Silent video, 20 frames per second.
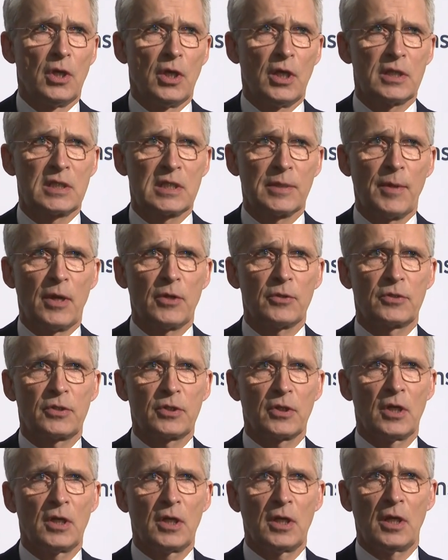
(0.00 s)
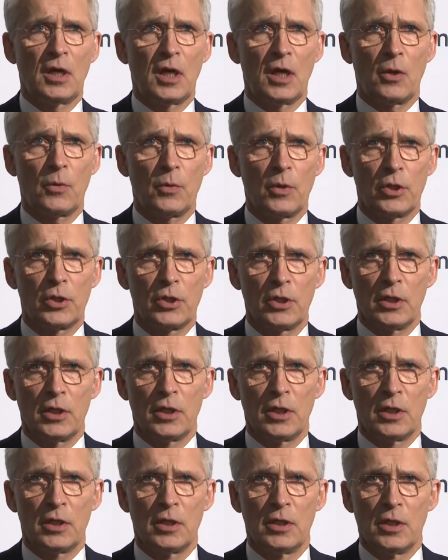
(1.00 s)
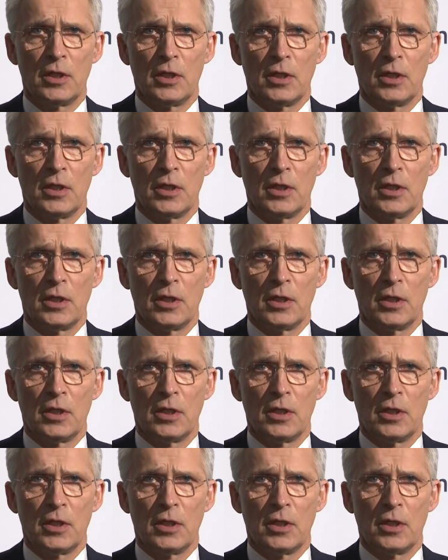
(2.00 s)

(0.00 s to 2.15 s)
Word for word: It's about our